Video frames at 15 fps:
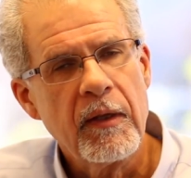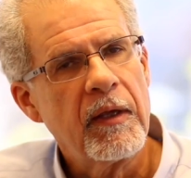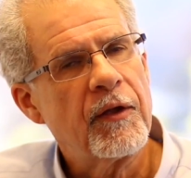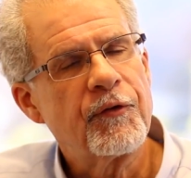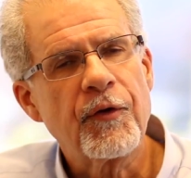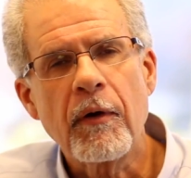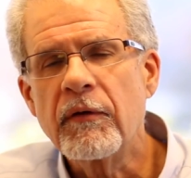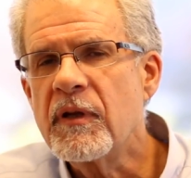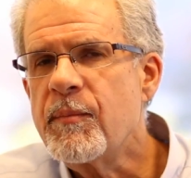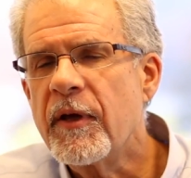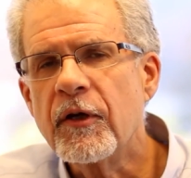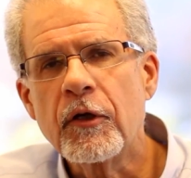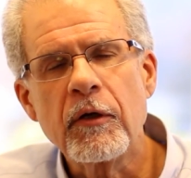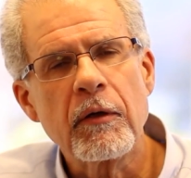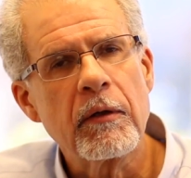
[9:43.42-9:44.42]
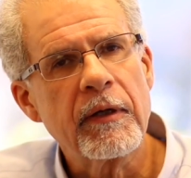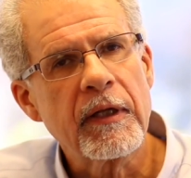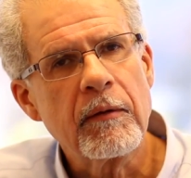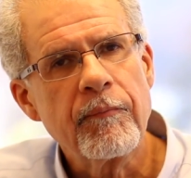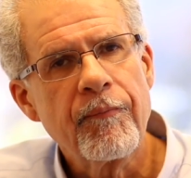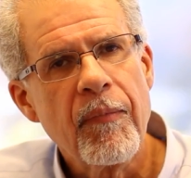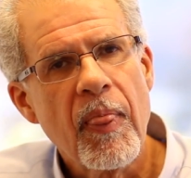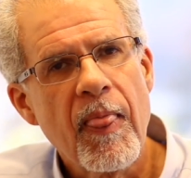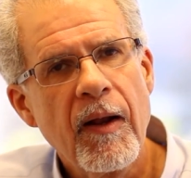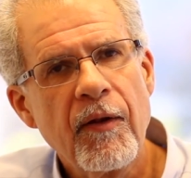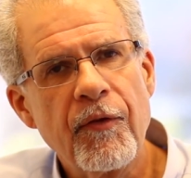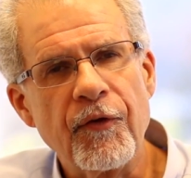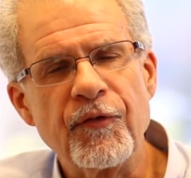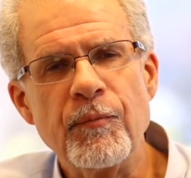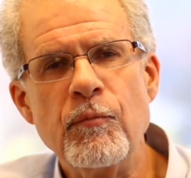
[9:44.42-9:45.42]
It's already been occurring.
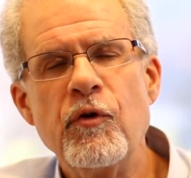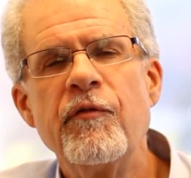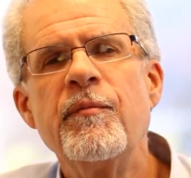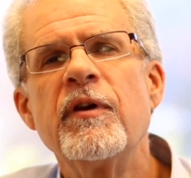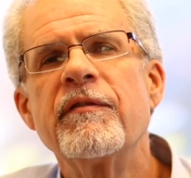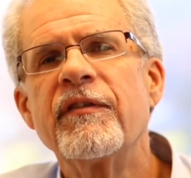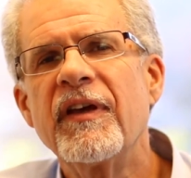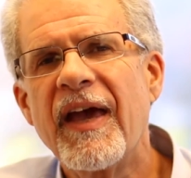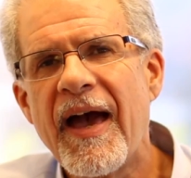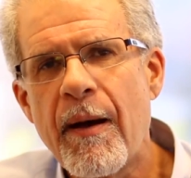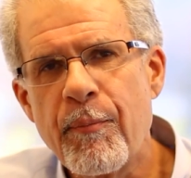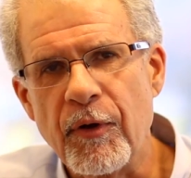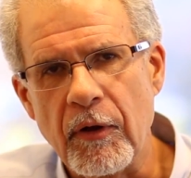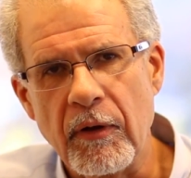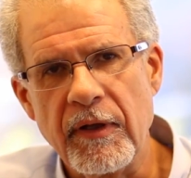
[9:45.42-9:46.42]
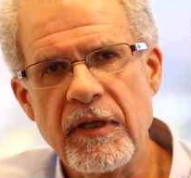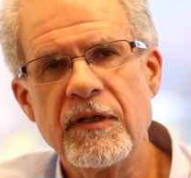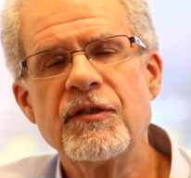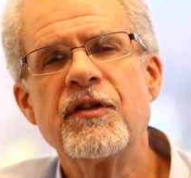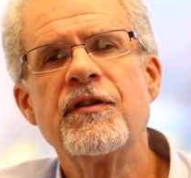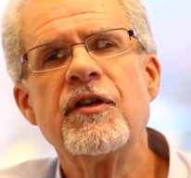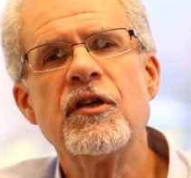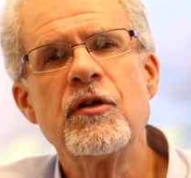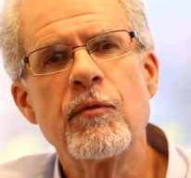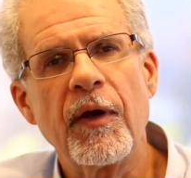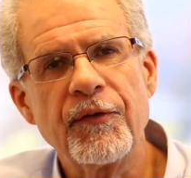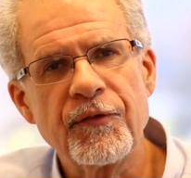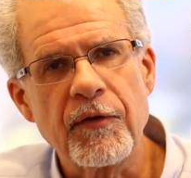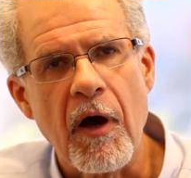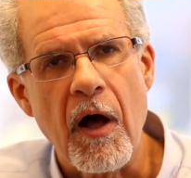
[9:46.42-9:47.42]
This movement of capital into the
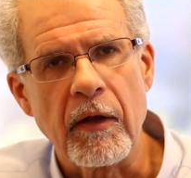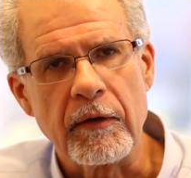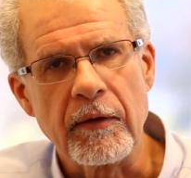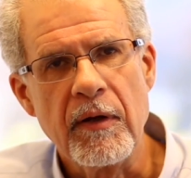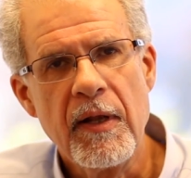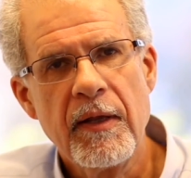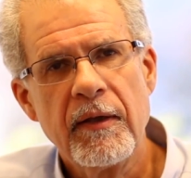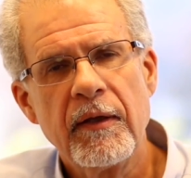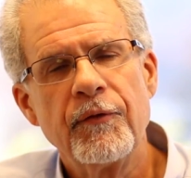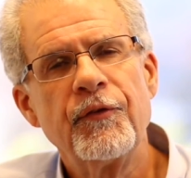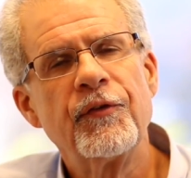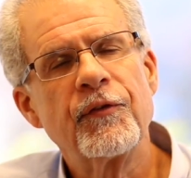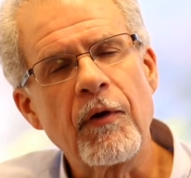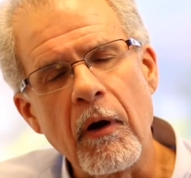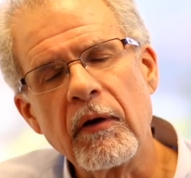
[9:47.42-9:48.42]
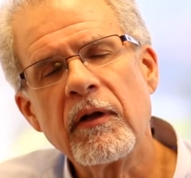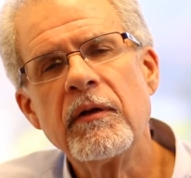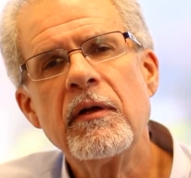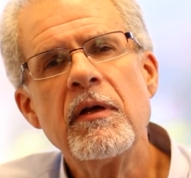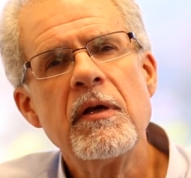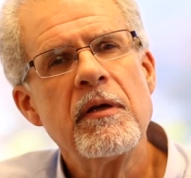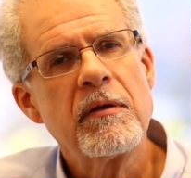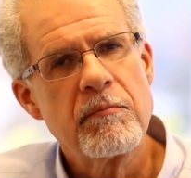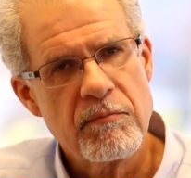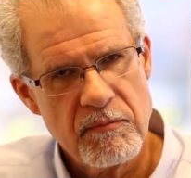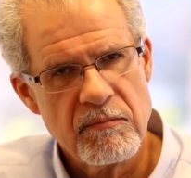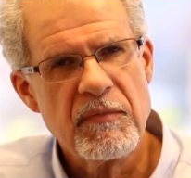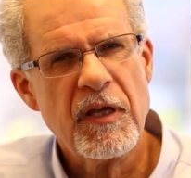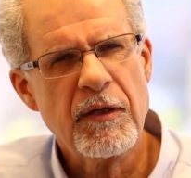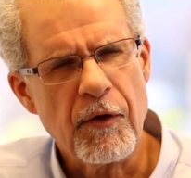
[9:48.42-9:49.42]
US dollar started
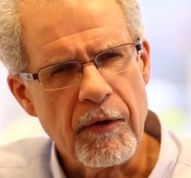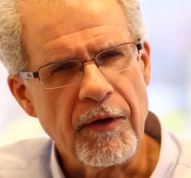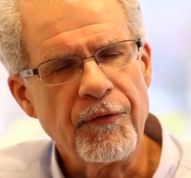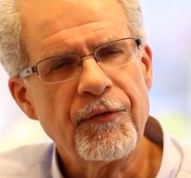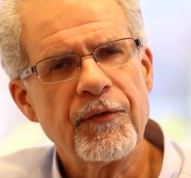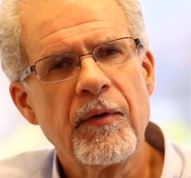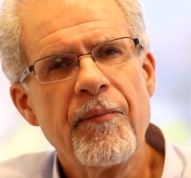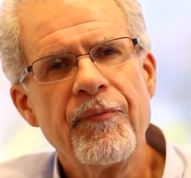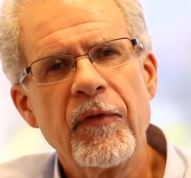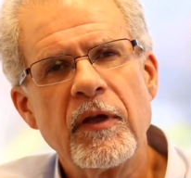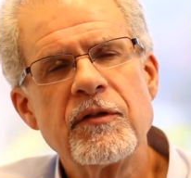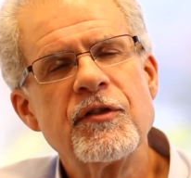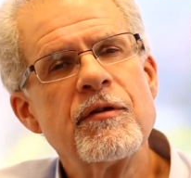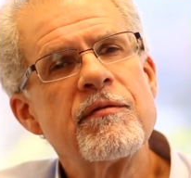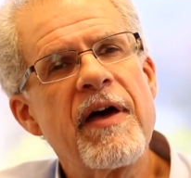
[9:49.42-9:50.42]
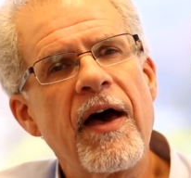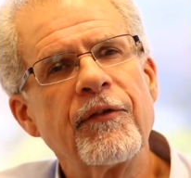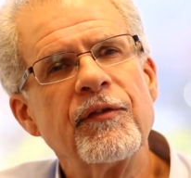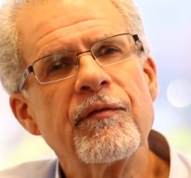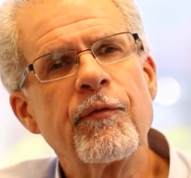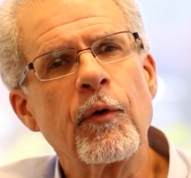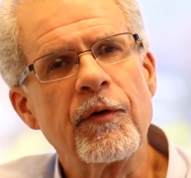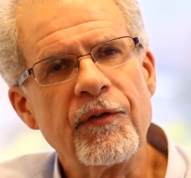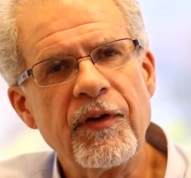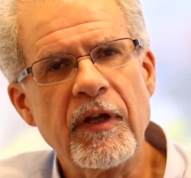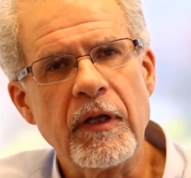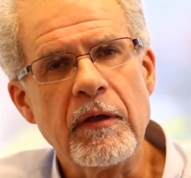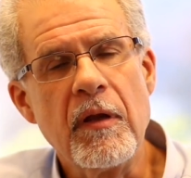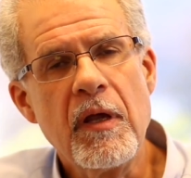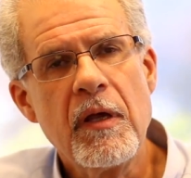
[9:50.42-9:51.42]
in earnest in
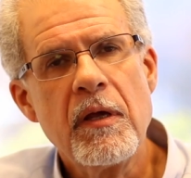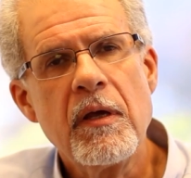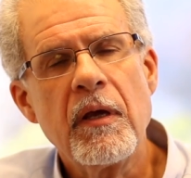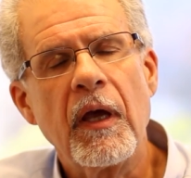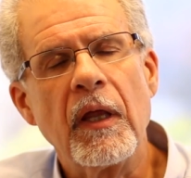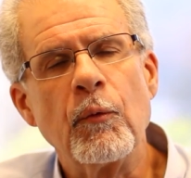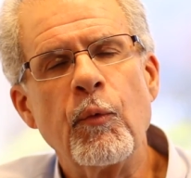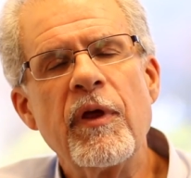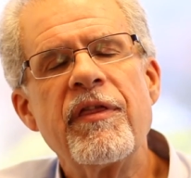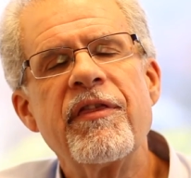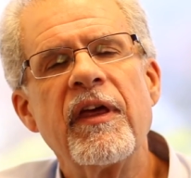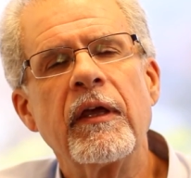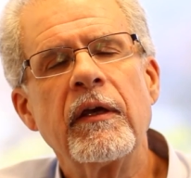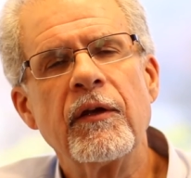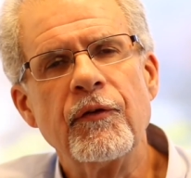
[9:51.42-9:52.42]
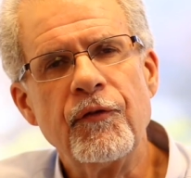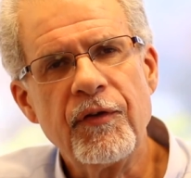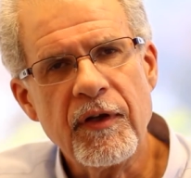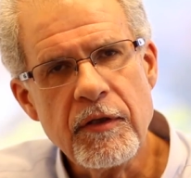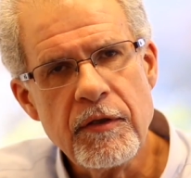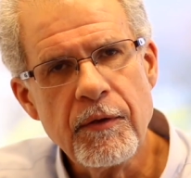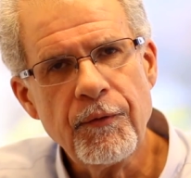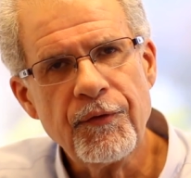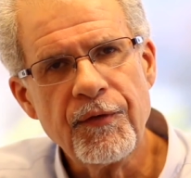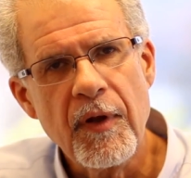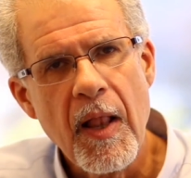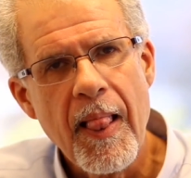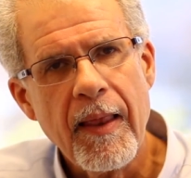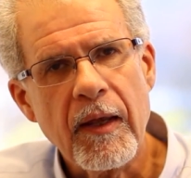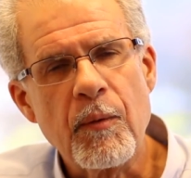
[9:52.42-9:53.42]
2014, and we think continues
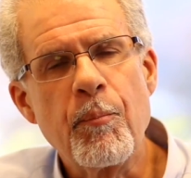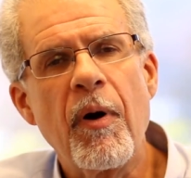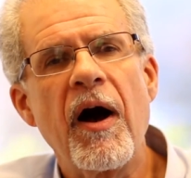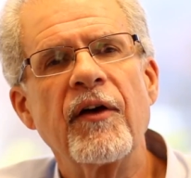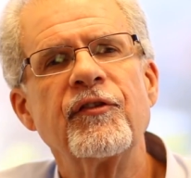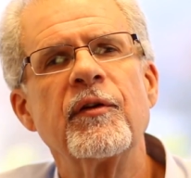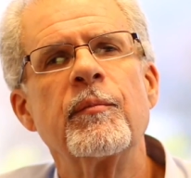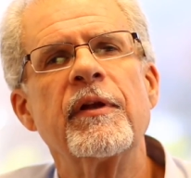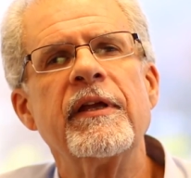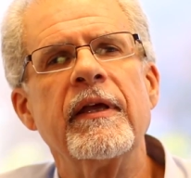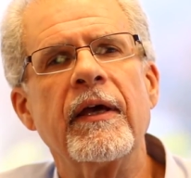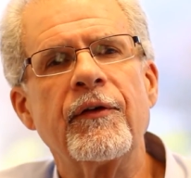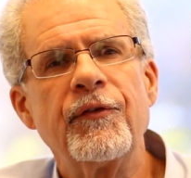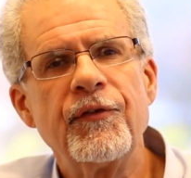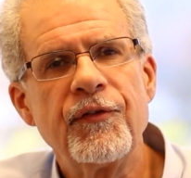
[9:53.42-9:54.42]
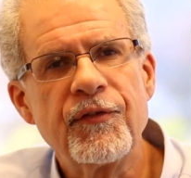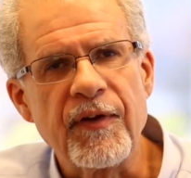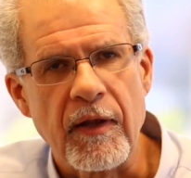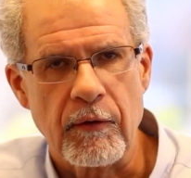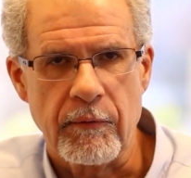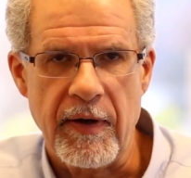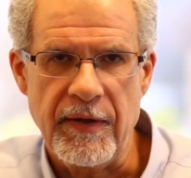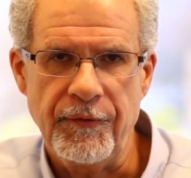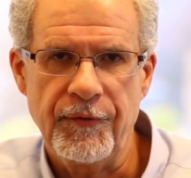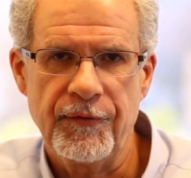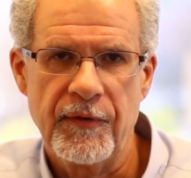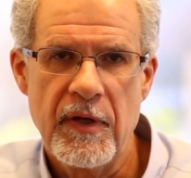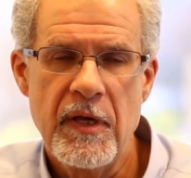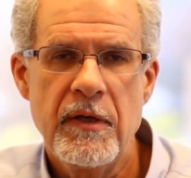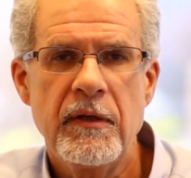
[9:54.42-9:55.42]
and possibly
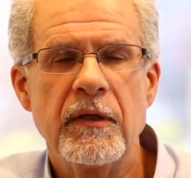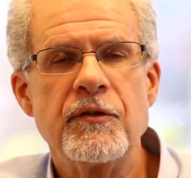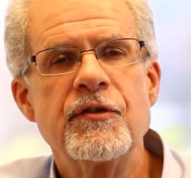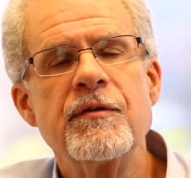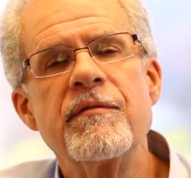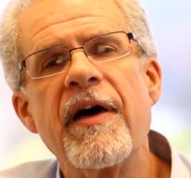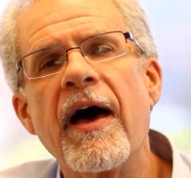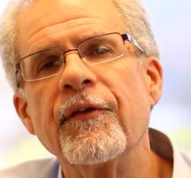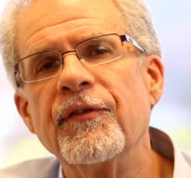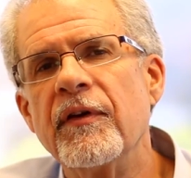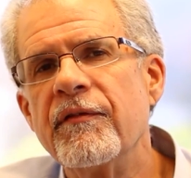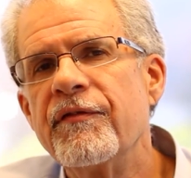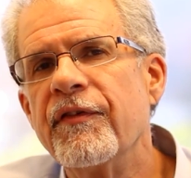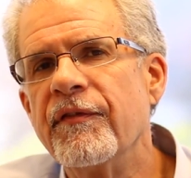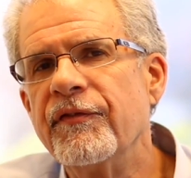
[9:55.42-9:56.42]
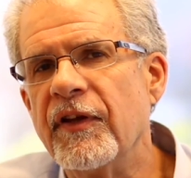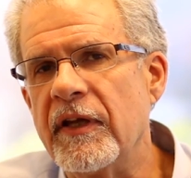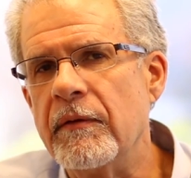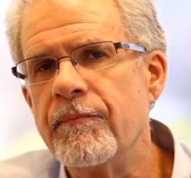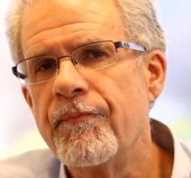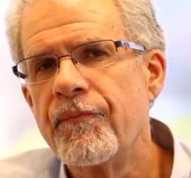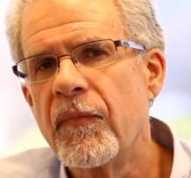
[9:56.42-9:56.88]
accelerates in 2015.